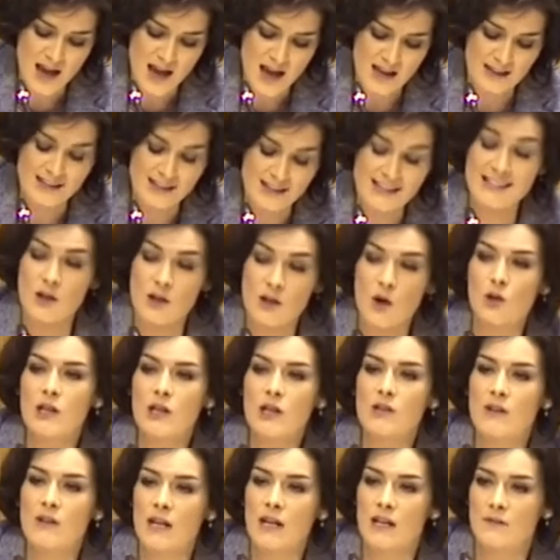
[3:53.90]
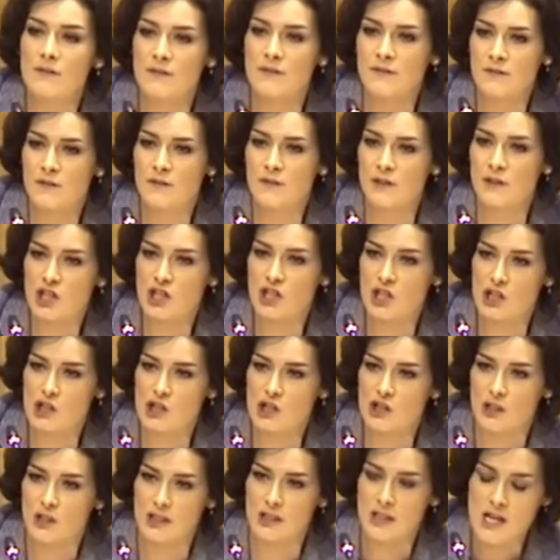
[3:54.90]
And it is only relevant for
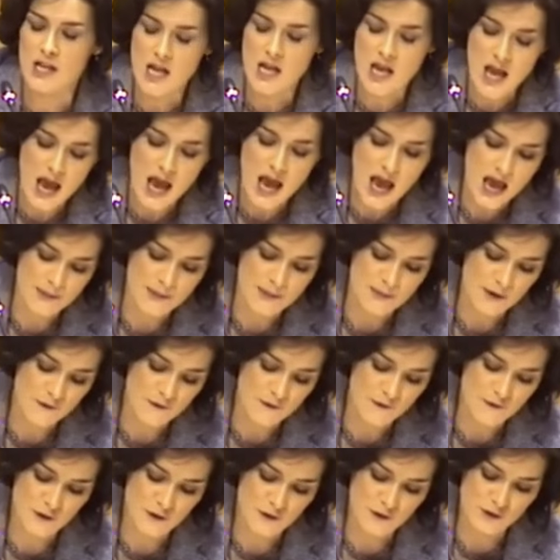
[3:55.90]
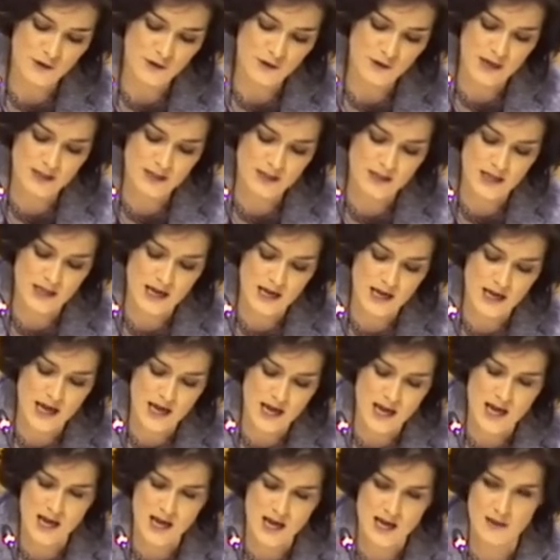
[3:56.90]
children. Um, fluoride
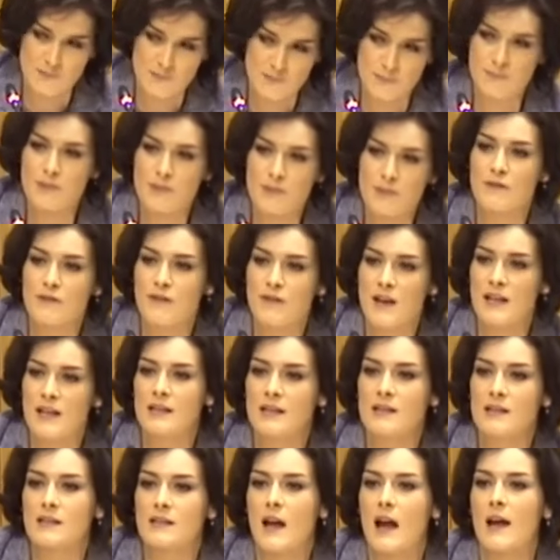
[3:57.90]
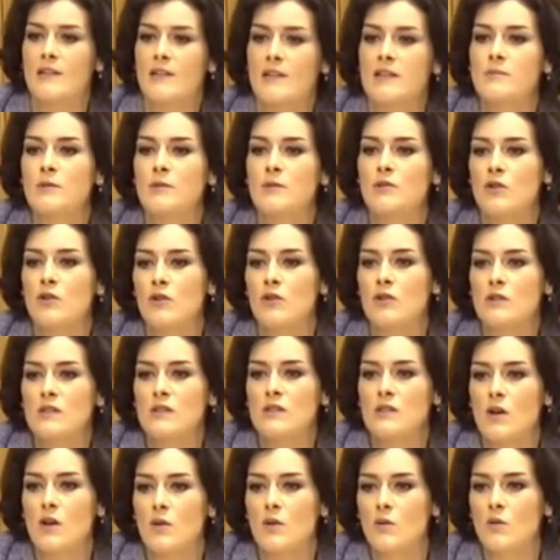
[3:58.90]
prevents caries, but
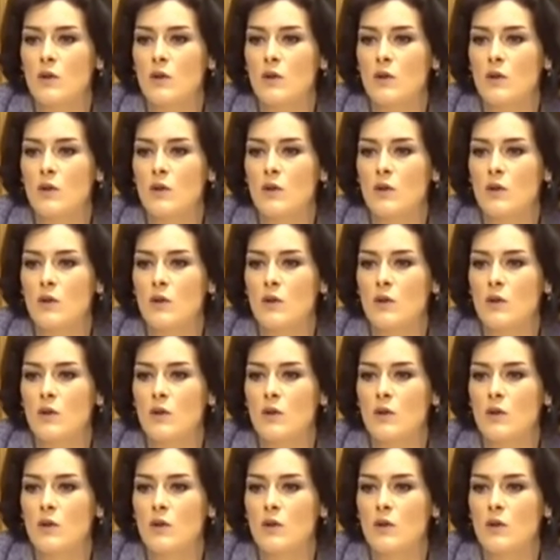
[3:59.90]
also